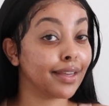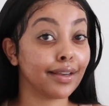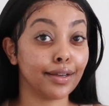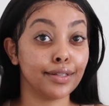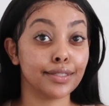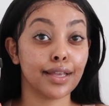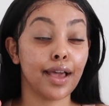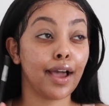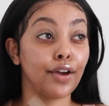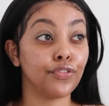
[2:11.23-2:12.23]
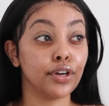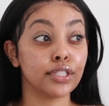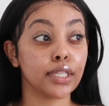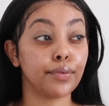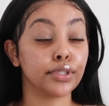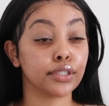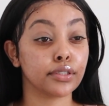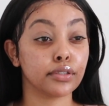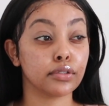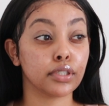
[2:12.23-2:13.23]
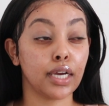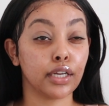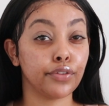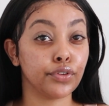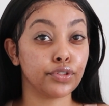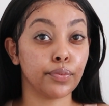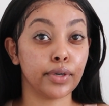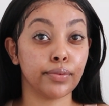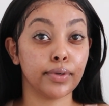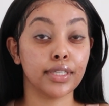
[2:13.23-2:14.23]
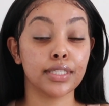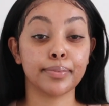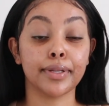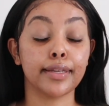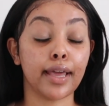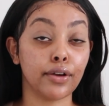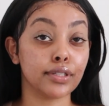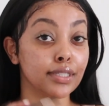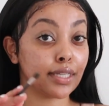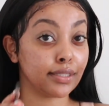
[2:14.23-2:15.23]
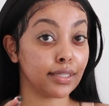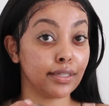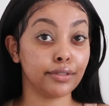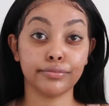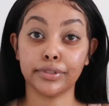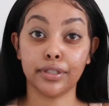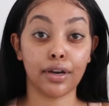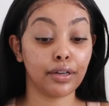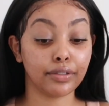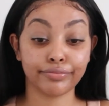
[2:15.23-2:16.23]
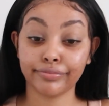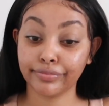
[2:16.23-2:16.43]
because at first I was kind of confused on what it was, but now since I did it, y'all,